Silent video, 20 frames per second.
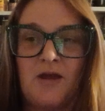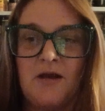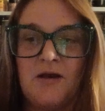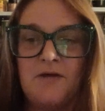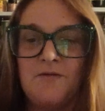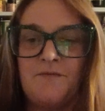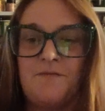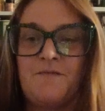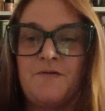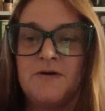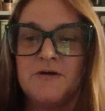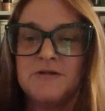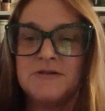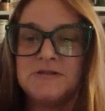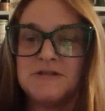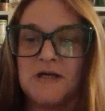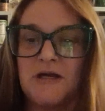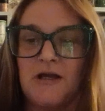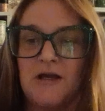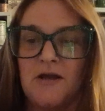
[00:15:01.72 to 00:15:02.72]
And it feels
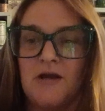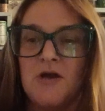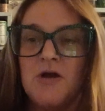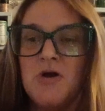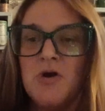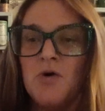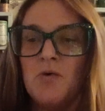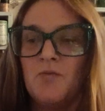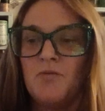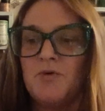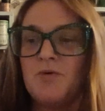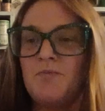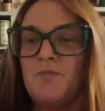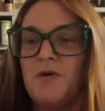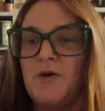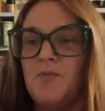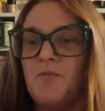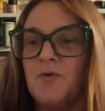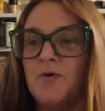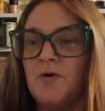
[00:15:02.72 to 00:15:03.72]
like when
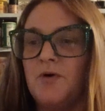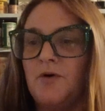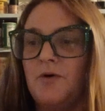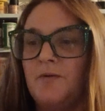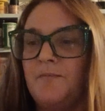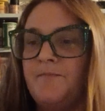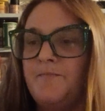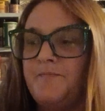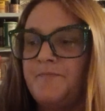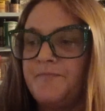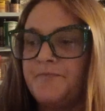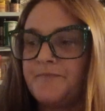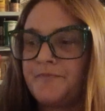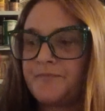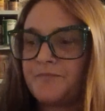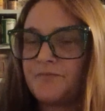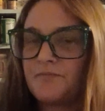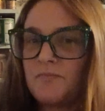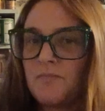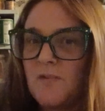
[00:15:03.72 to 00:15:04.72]
people
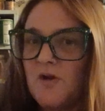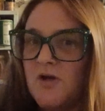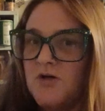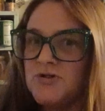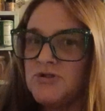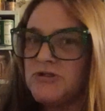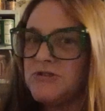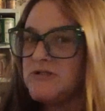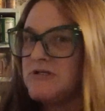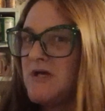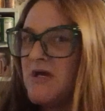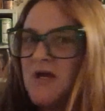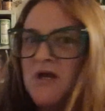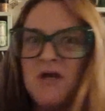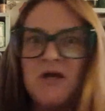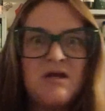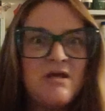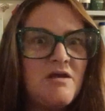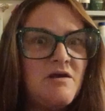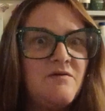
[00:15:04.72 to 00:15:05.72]
just
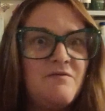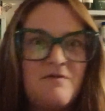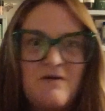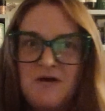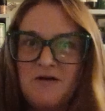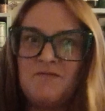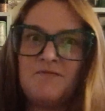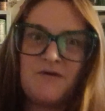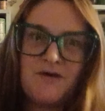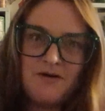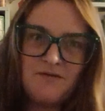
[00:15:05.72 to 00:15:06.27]
give, take.